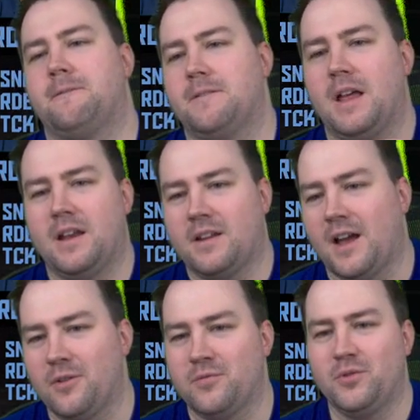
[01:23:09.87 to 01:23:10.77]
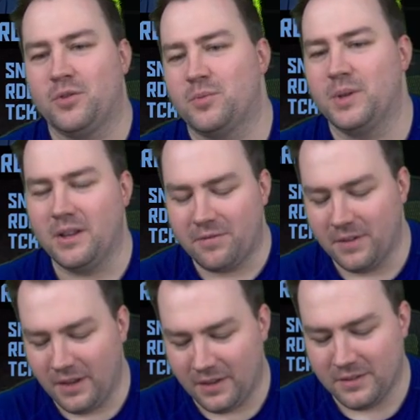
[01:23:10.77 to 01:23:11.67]
and kind of not really
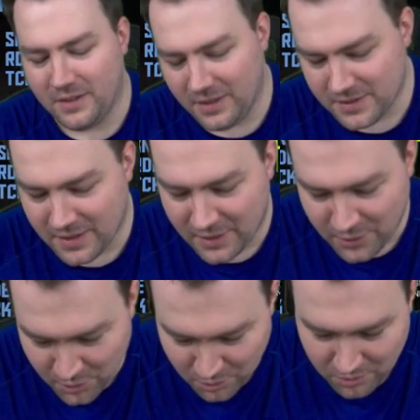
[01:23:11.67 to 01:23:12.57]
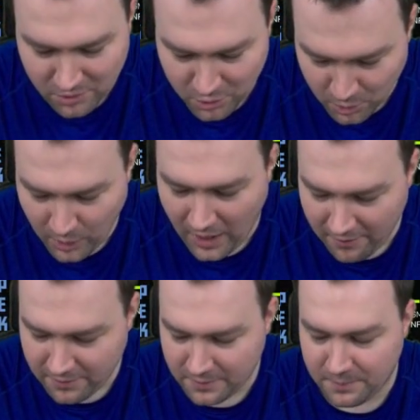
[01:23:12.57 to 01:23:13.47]
filling the needs that you do have.